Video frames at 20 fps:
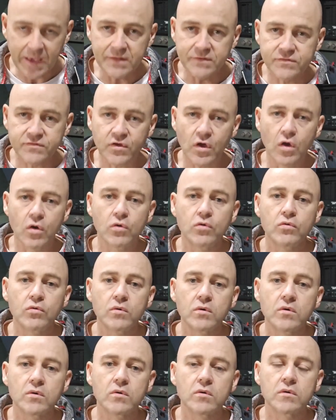so
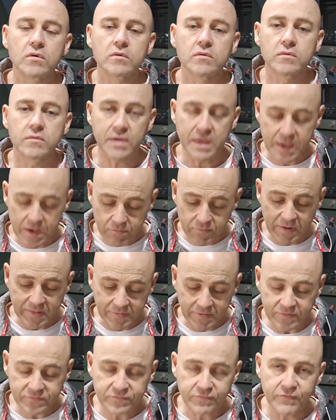hearing
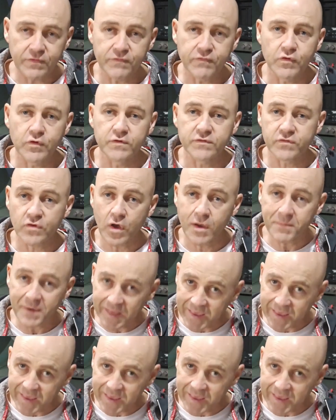this for the first time, and